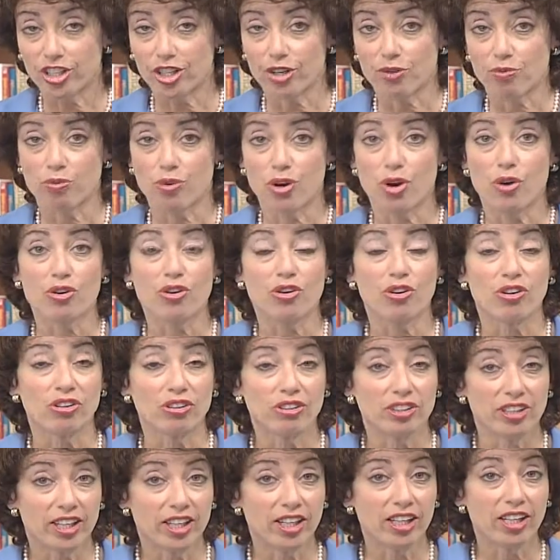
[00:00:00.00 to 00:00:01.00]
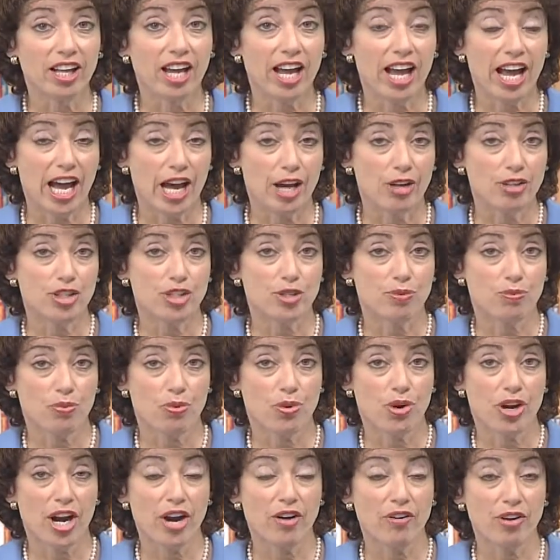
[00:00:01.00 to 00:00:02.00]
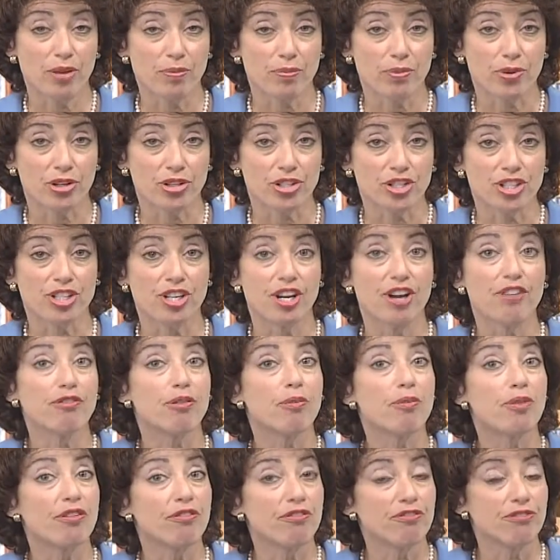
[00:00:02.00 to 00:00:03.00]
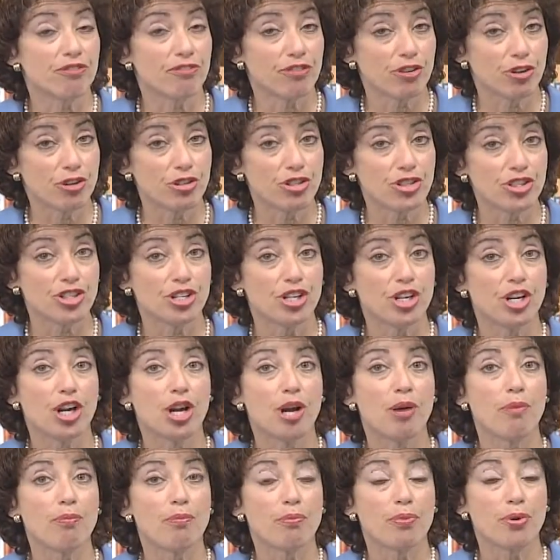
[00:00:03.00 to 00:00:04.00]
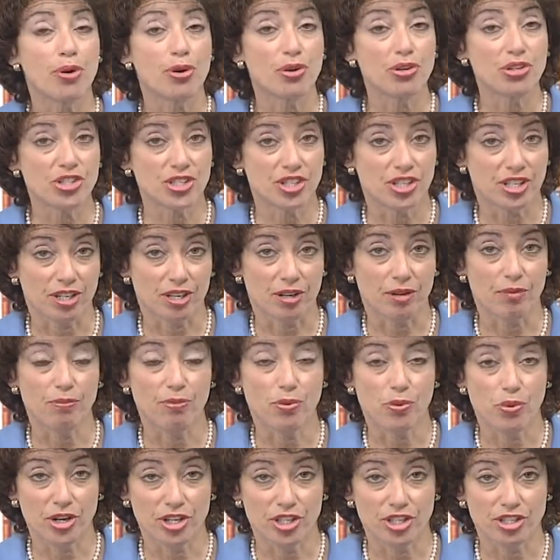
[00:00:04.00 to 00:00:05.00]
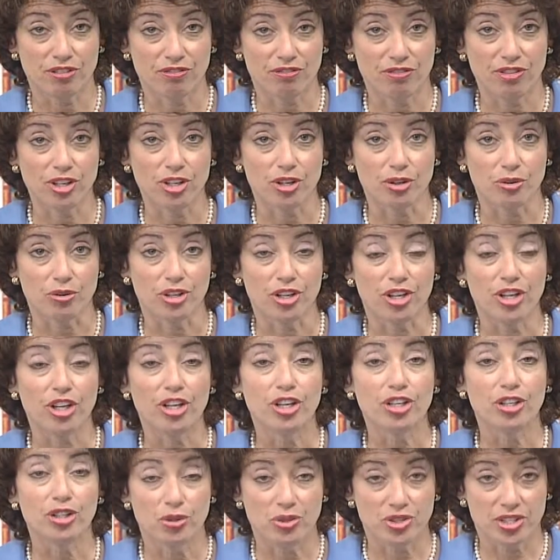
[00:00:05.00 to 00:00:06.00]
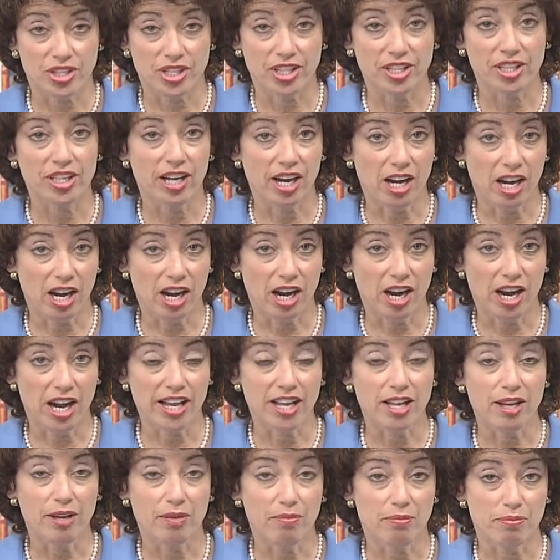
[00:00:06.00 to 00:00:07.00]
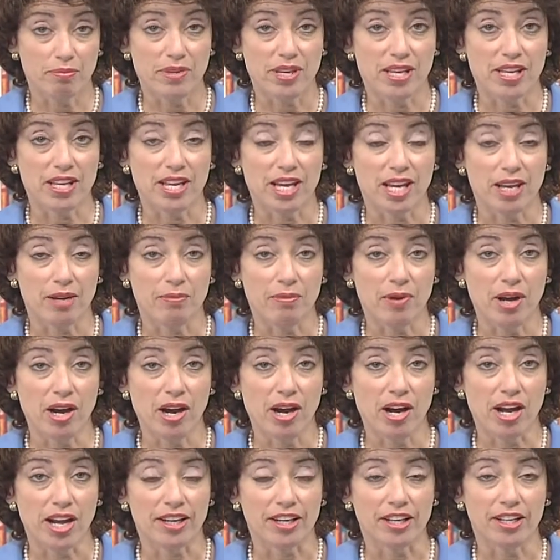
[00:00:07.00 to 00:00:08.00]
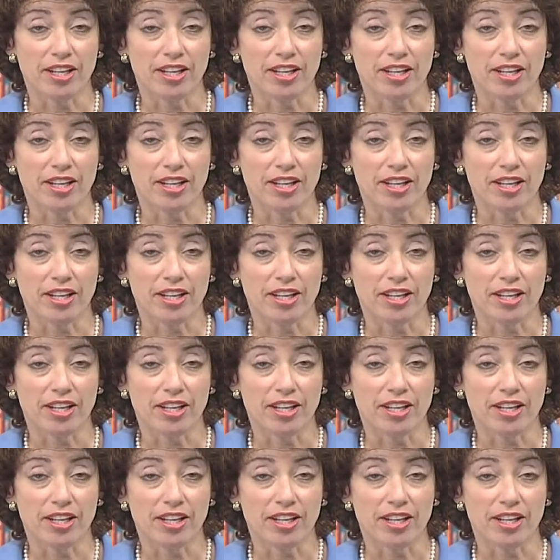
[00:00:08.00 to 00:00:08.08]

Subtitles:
wrote her Little House on the Prairie books from the first person point of view, using the I, me, and mine.